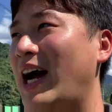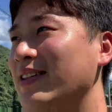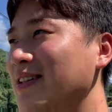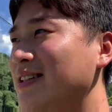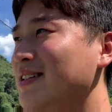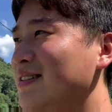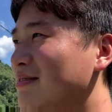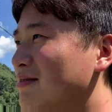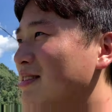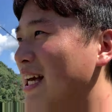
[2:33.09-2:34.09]
I think
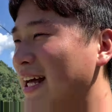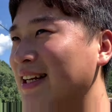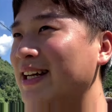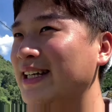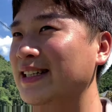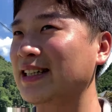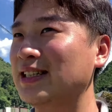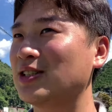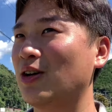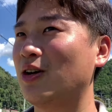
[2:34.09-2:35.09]
Canada
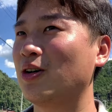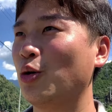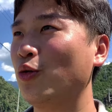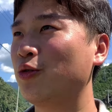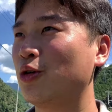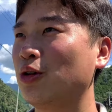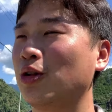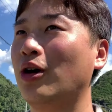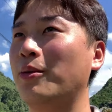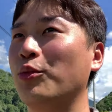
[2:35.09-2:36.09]
80s are overall a
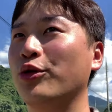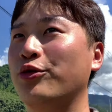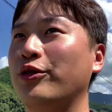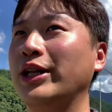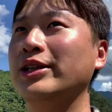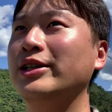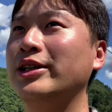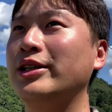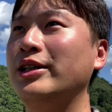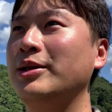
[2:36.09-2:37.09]
lot more
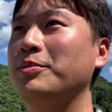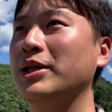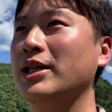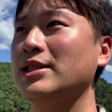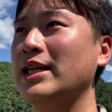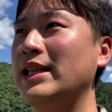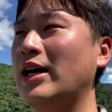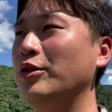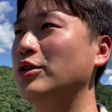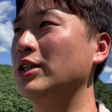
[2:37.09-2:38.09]
friendlier, because they
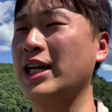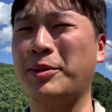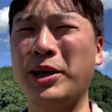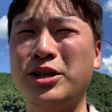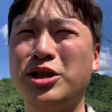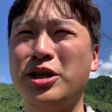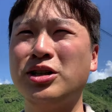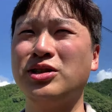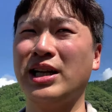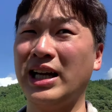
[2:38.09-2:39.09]
allow you to take
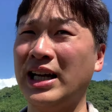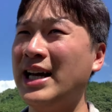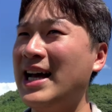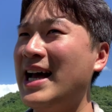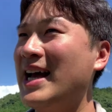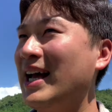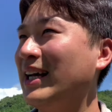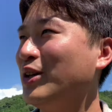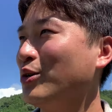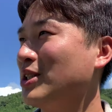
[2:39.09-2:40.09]
pictures. They,
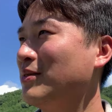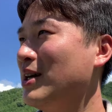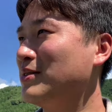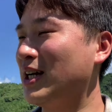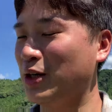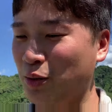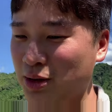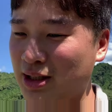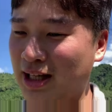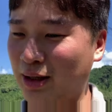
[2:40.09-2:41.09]
you know, sometimes I go
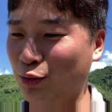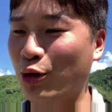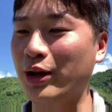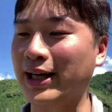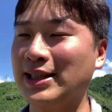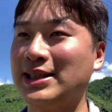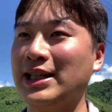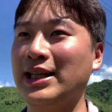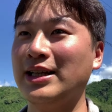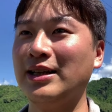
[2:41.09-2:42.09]
into like Rolex
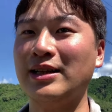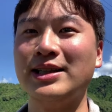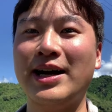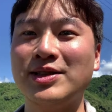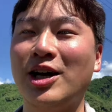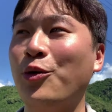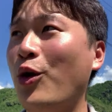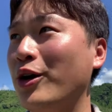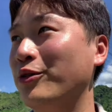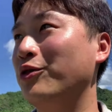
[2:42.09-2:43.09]
in downtown
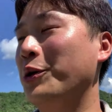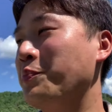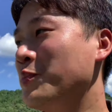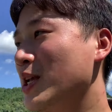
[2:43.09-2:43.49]
Waterfront,